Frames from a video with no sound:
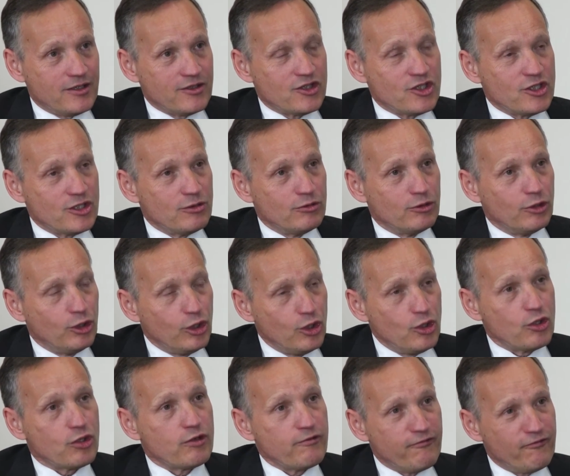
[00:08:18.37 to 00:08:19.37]
to
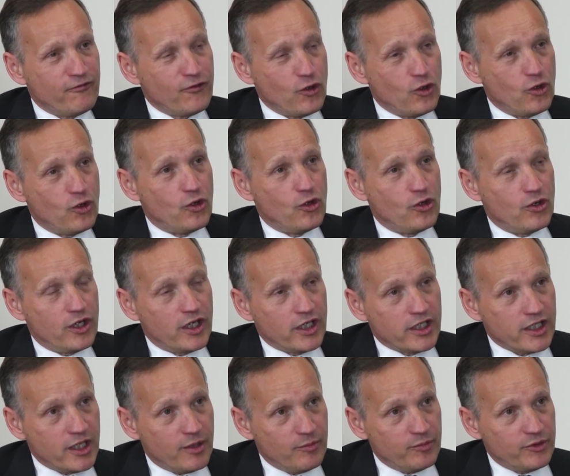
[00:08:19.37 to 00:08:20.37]
look for
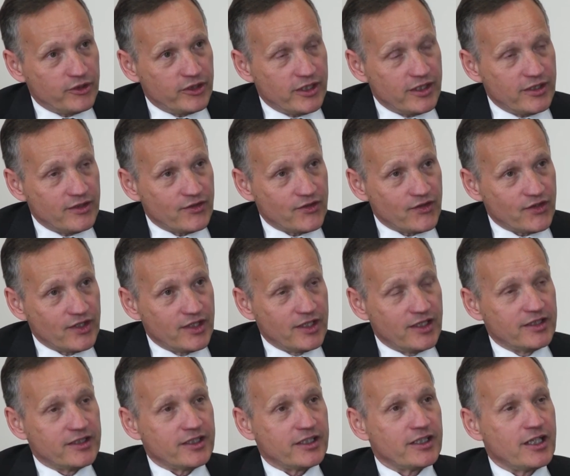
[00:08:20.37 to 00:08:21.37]
companies
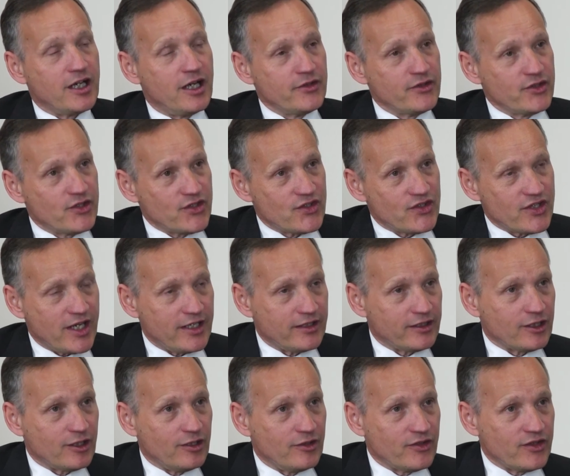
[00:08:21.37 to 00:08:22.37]
that
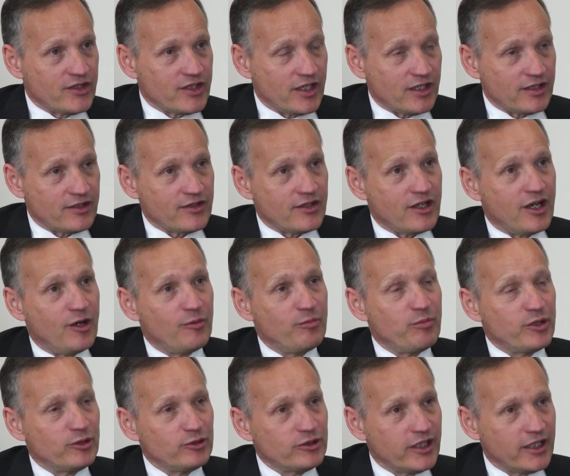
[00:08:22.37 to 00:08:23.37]
understand context, are
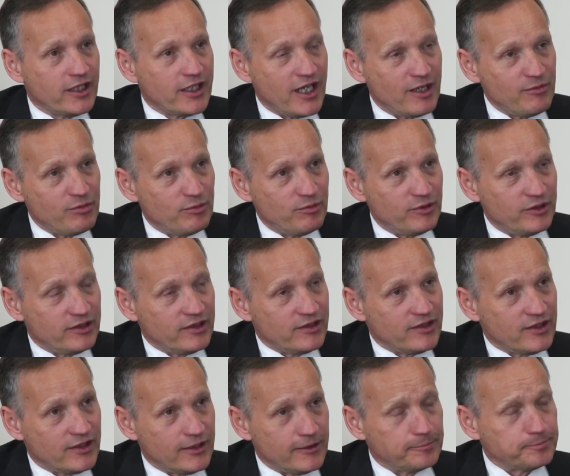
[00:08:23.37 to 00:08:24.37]
building
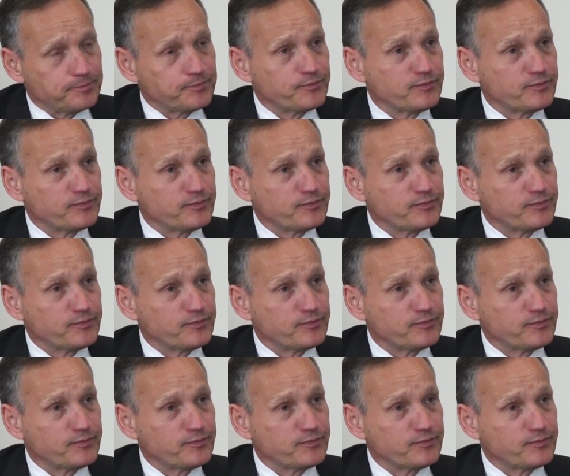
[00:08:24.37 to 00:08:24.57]
capability,